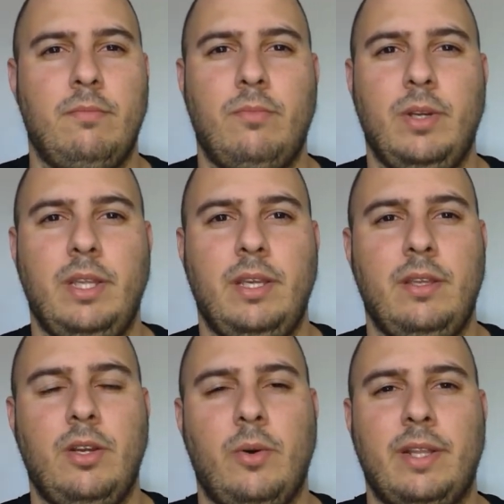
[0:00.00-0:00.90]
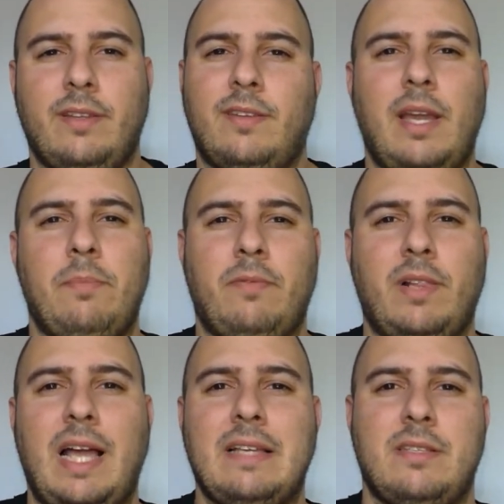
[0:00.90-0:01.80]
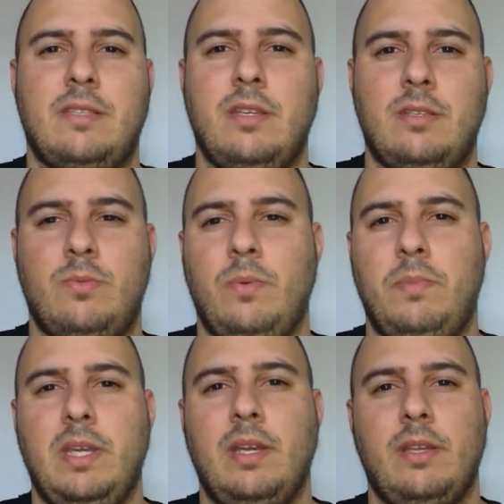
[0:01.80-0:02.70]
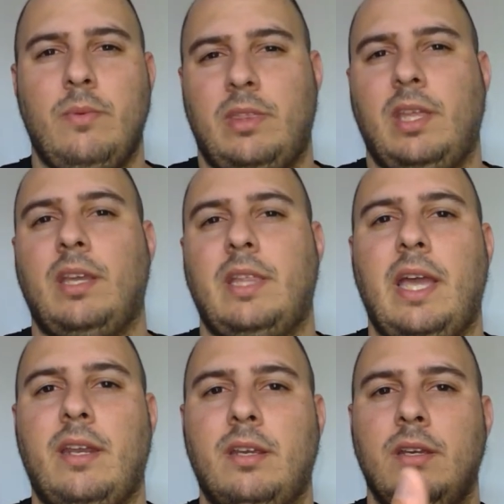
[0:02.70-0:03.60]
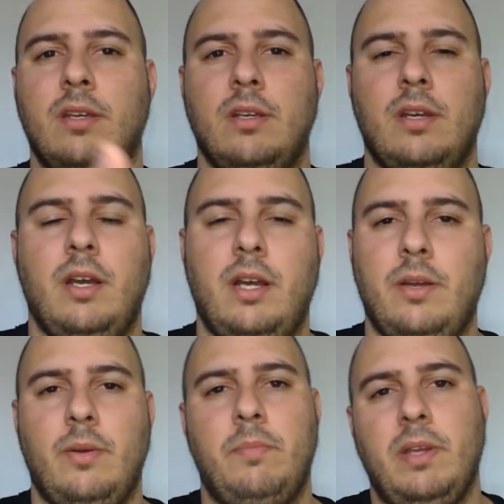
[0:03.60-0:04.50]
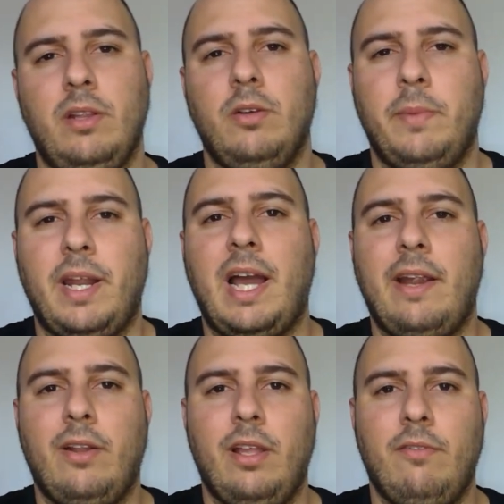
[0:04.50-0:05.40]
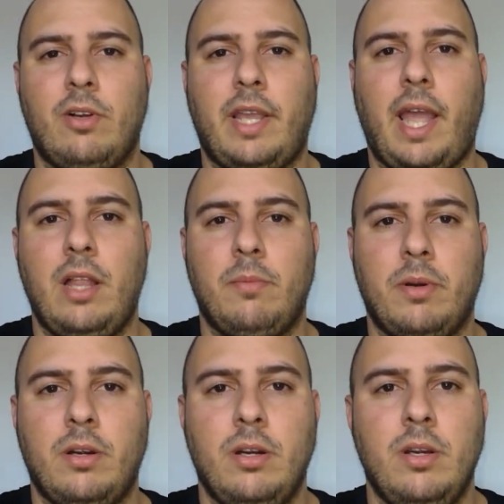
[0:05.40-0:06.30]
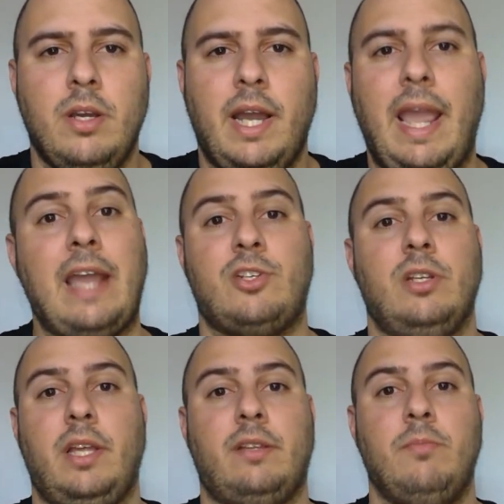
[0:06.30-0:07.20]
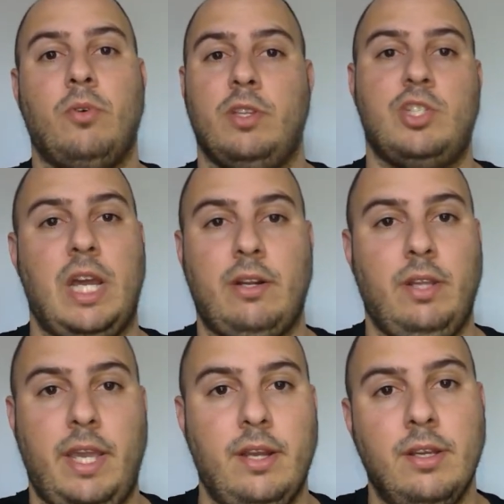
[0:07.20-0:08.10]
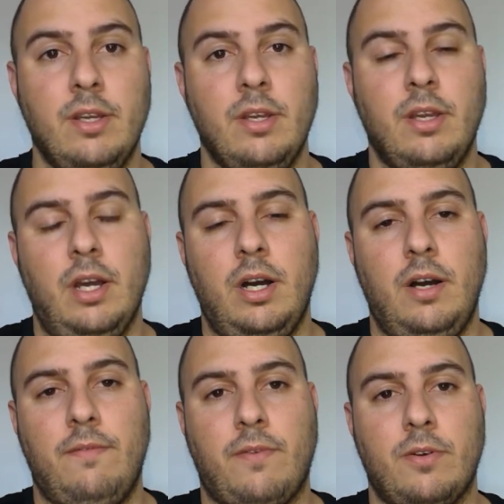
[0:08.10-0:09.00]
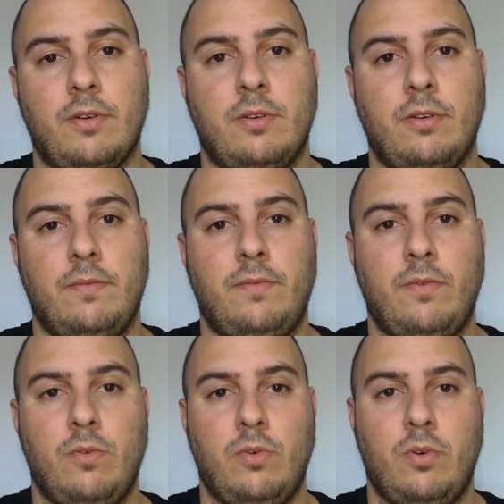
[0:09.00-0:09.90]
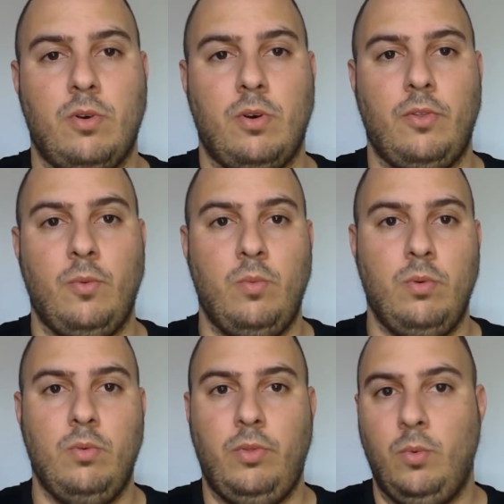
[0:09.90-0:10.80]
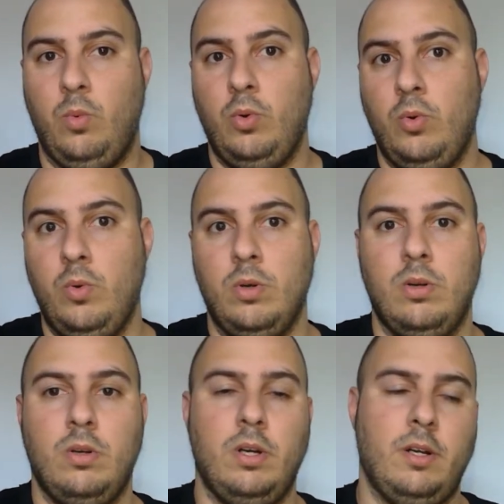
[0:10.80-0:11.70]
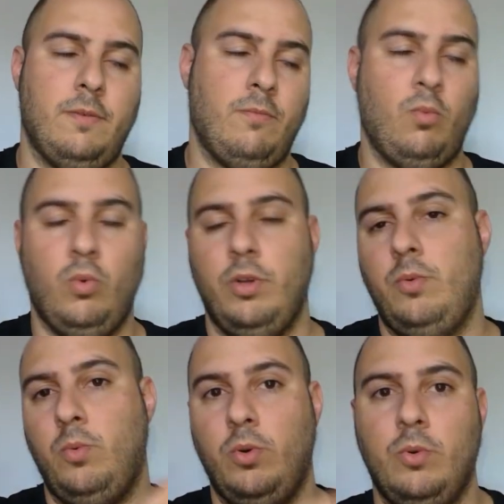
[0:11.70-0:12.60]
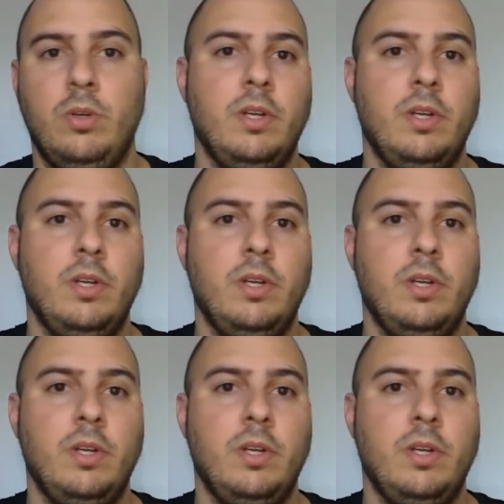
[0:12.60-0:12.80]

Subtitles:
Really, at the type of class that this would be, you would think that it would be a little bit higher level caliber. I actually liked more the Shadowland for the Wu, Wood Wu